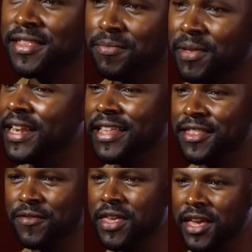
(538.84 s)
and
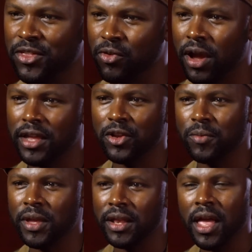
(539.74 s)
billions of years, right? You know what
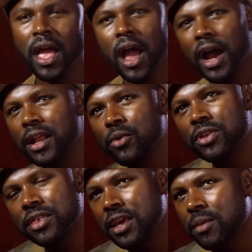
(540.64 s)
I mean? And I was
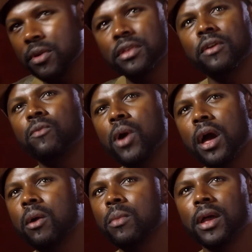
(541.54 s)
just thinking to myself,
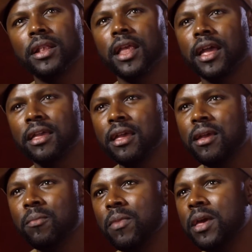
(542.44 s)
wow, man, like
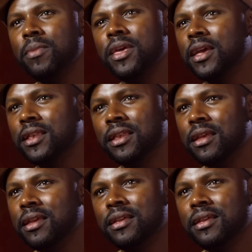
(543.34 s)
maybe in